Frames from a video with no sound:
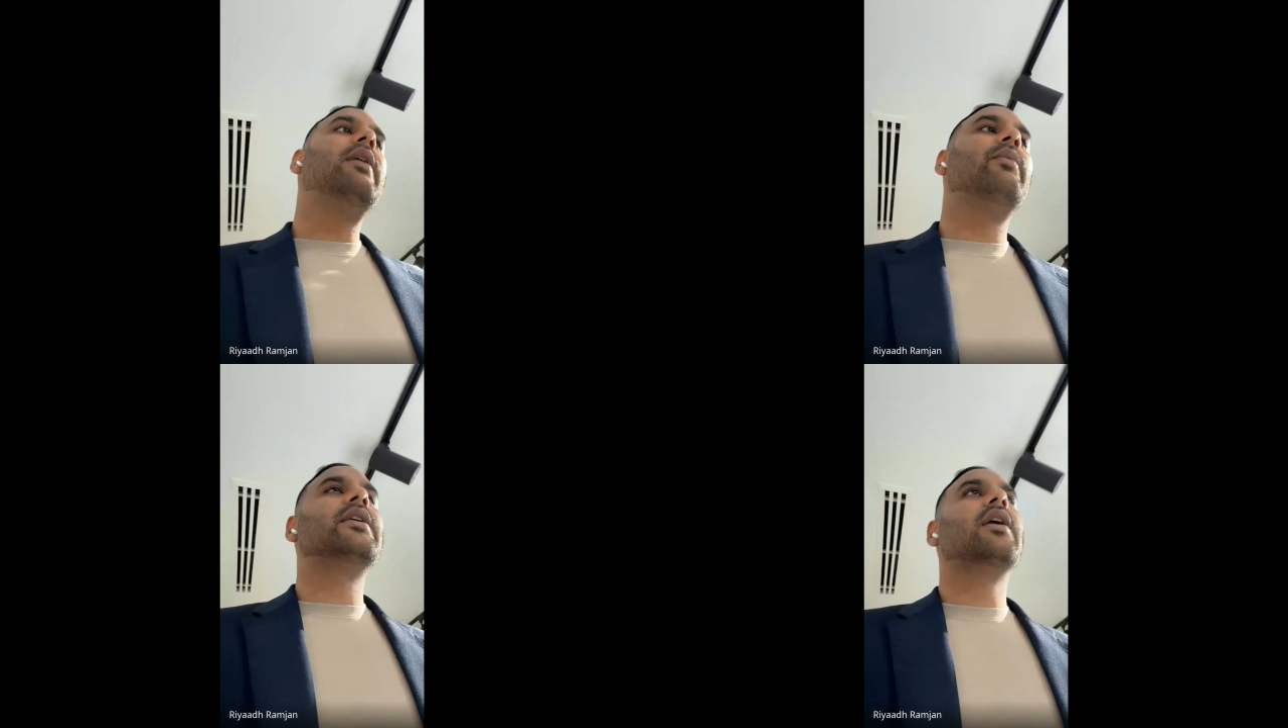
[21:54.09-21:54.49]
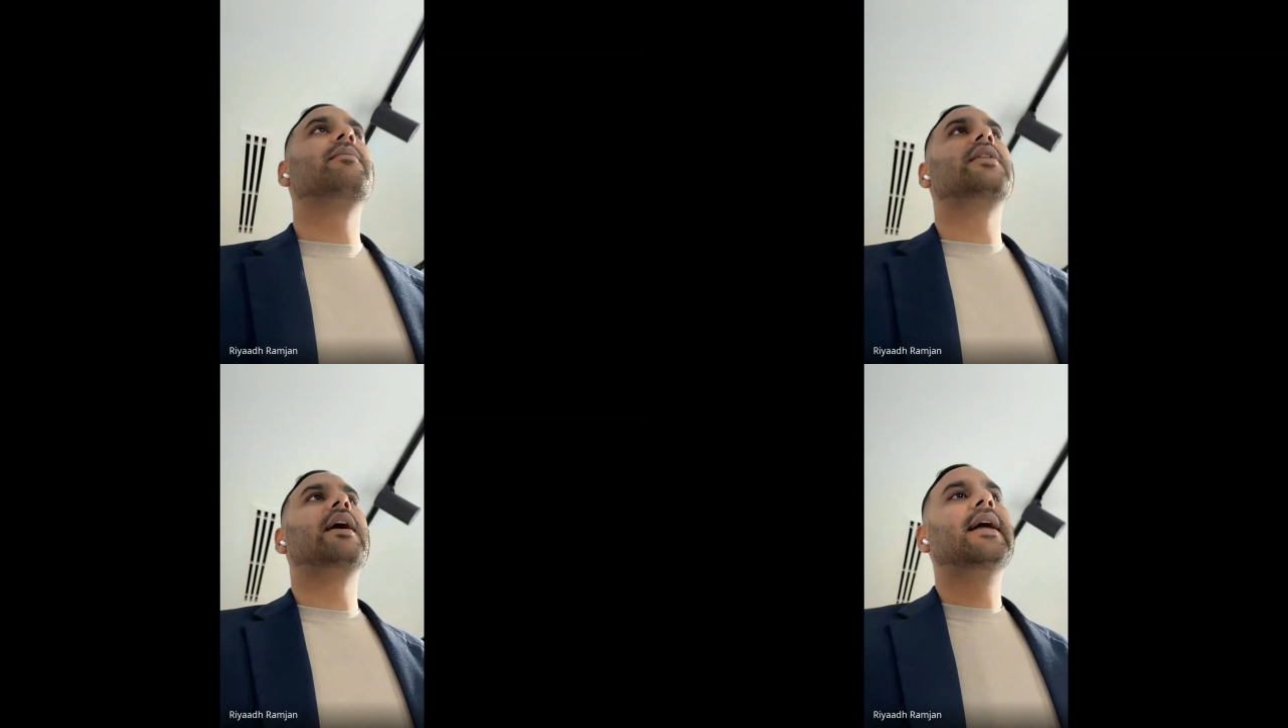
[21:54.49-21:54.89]
when it
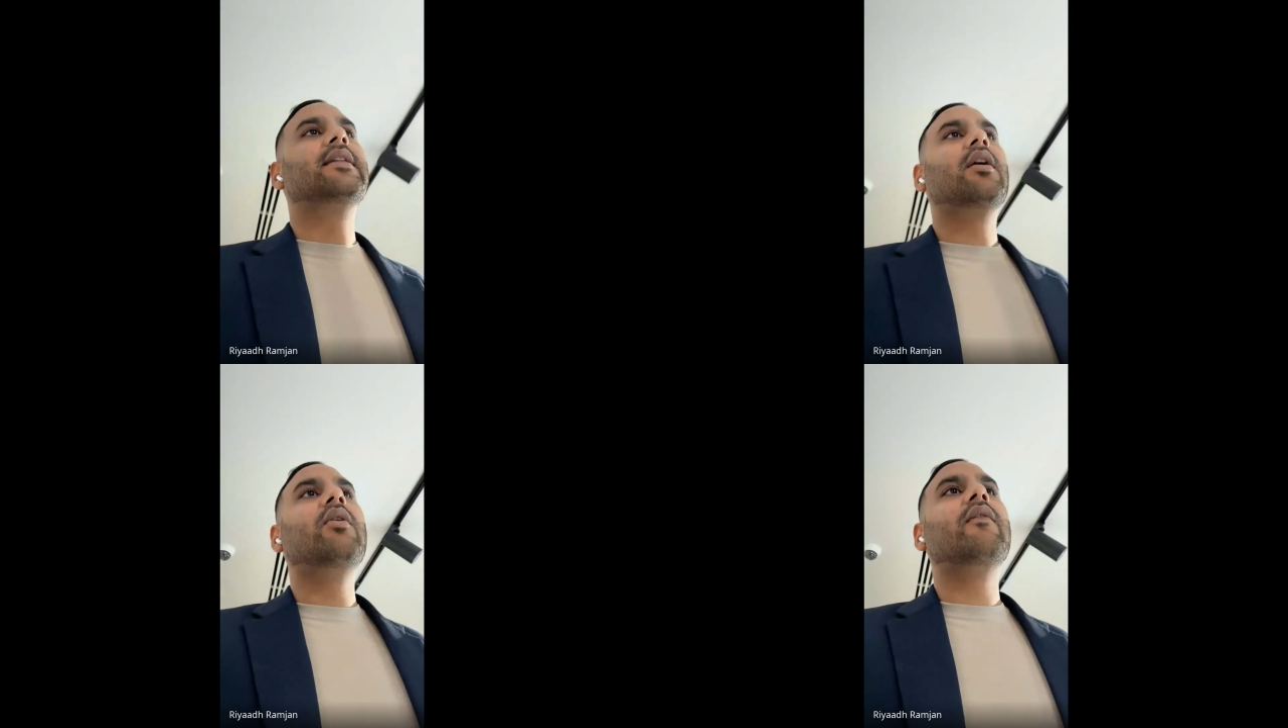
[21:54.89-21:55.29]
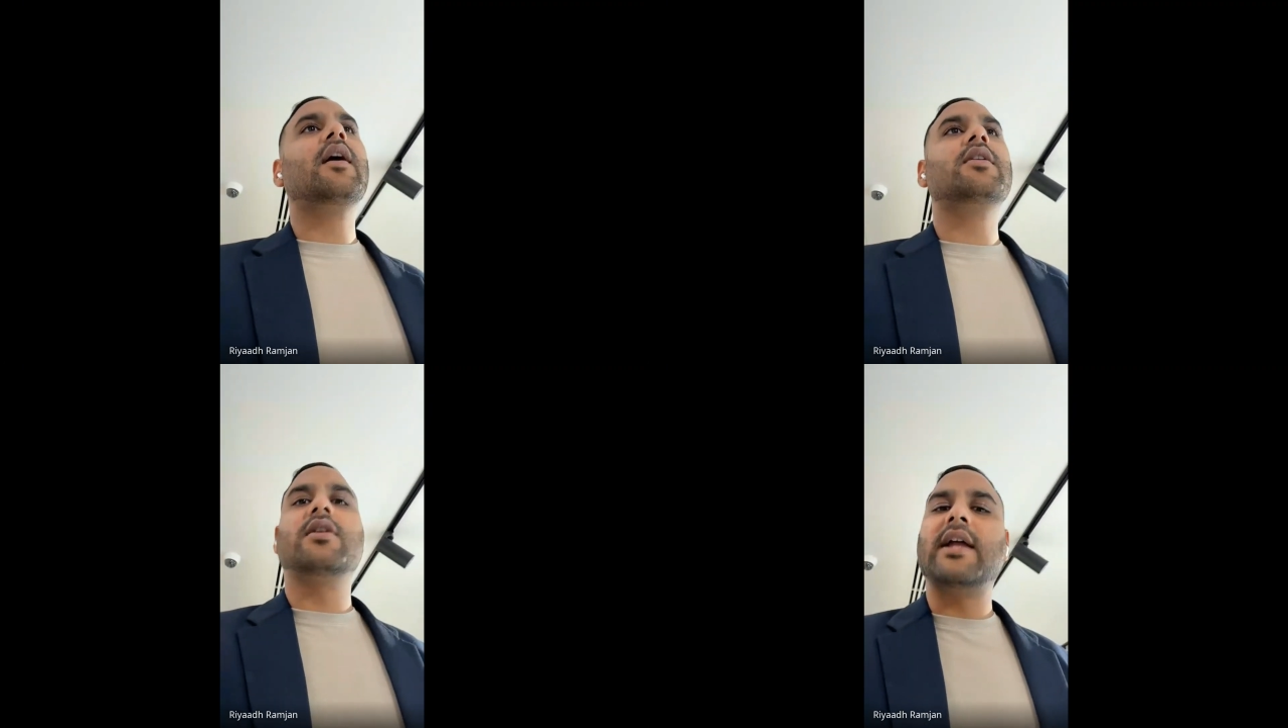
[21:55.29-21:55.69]
comes to handover,
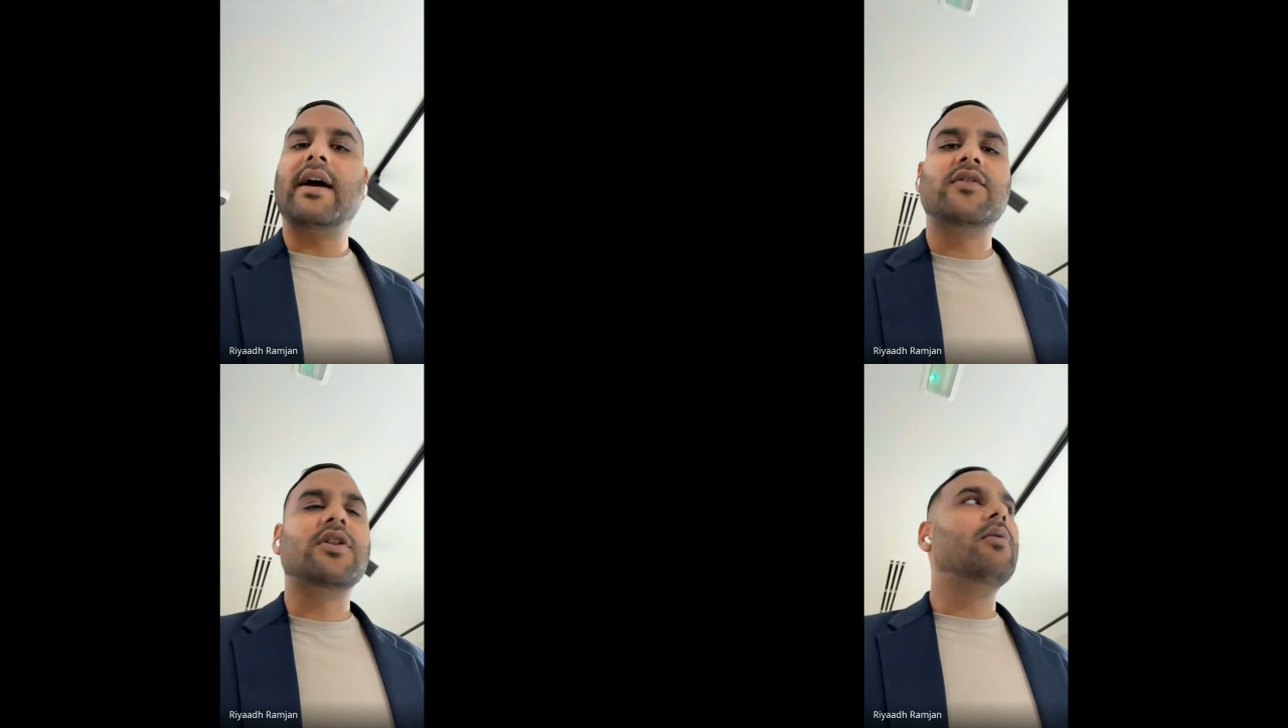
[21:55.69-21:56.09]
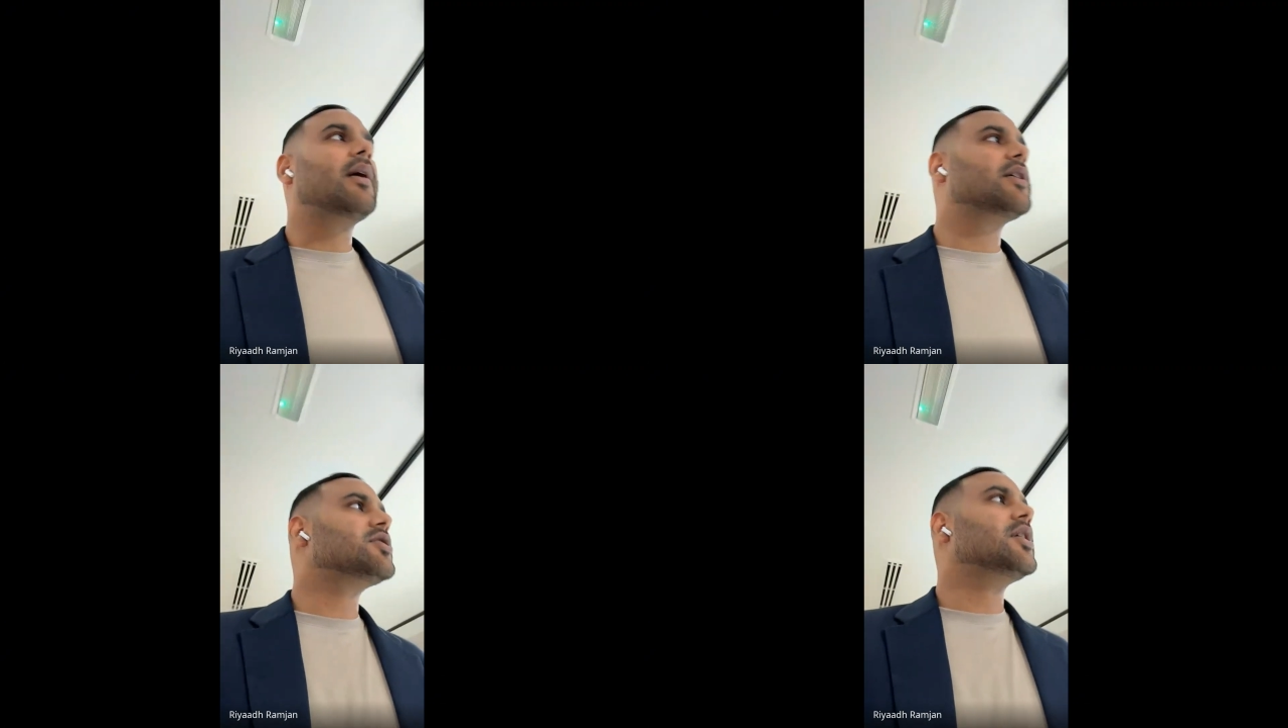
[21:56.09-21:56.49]
you're going to have so
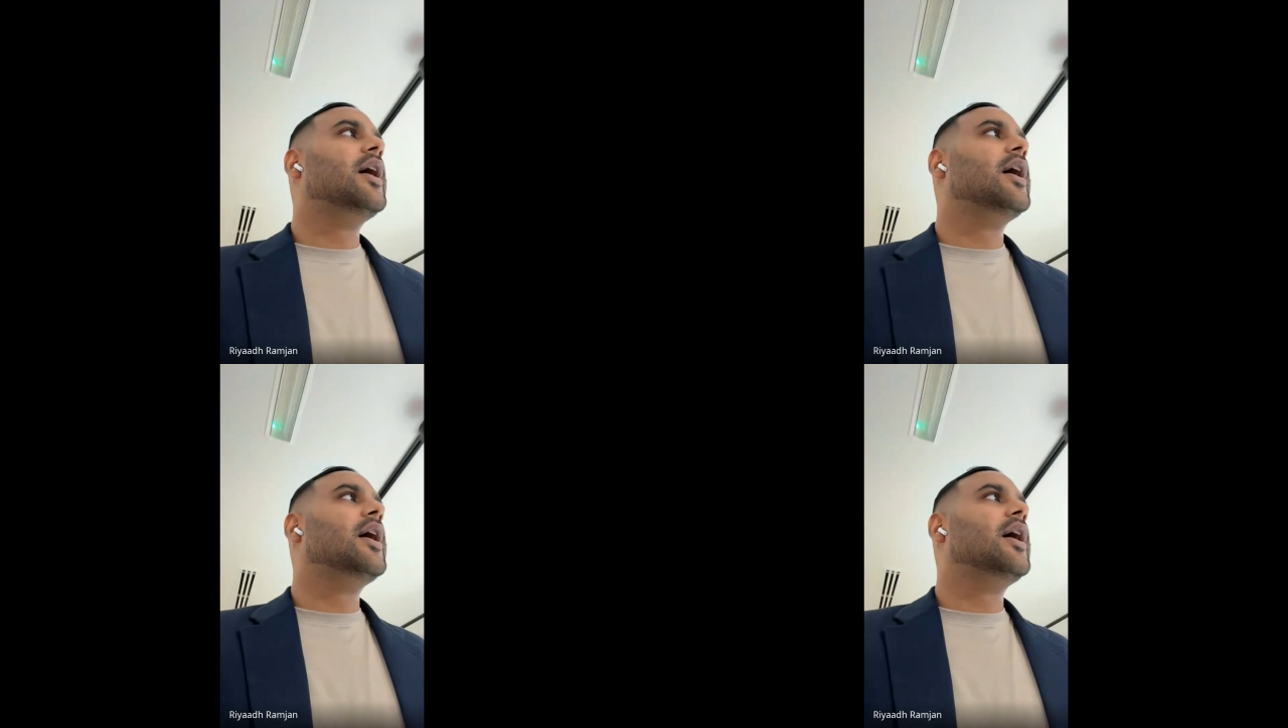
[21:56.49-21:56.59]
much